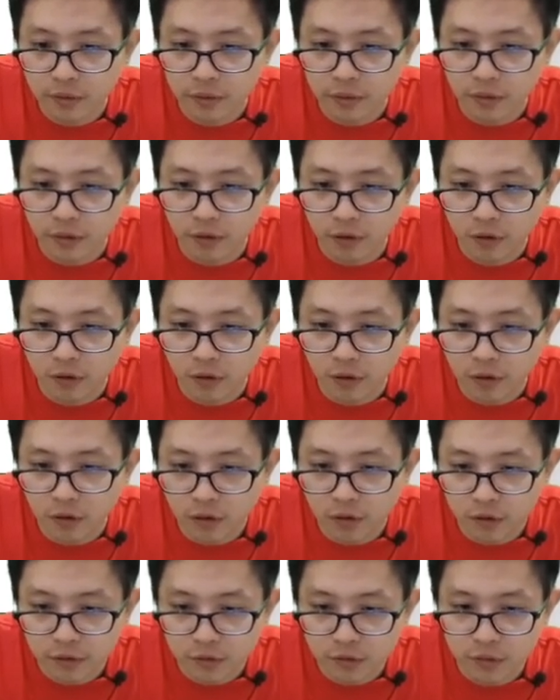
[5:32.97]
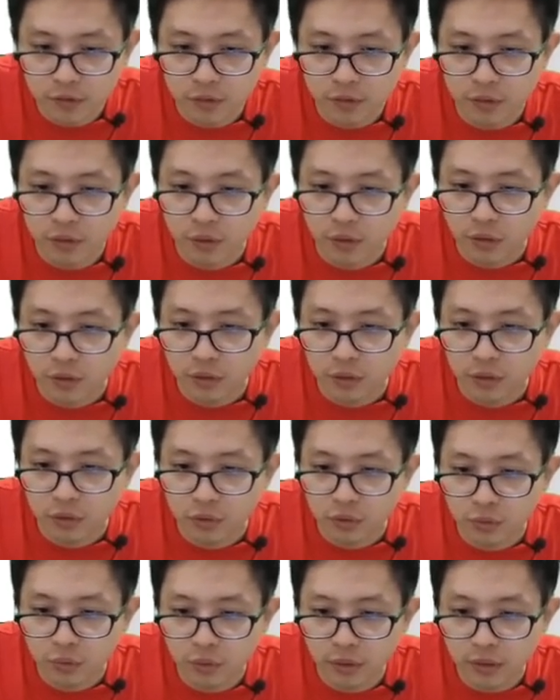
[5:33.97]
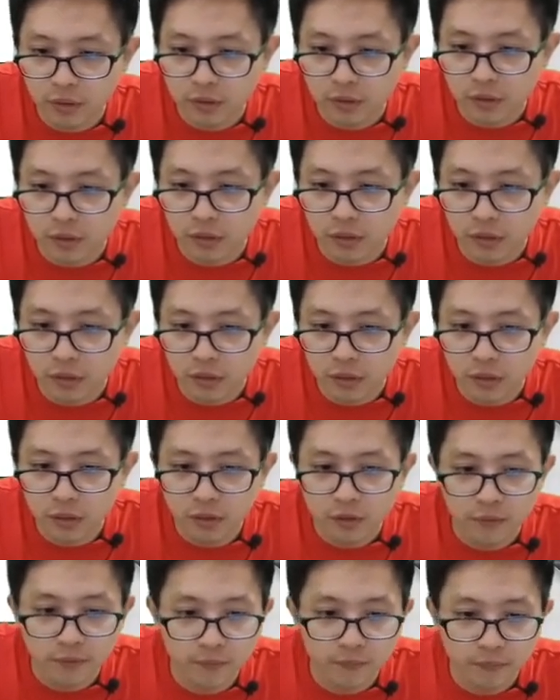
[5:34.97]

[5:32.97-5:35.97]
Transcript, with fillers: cos 20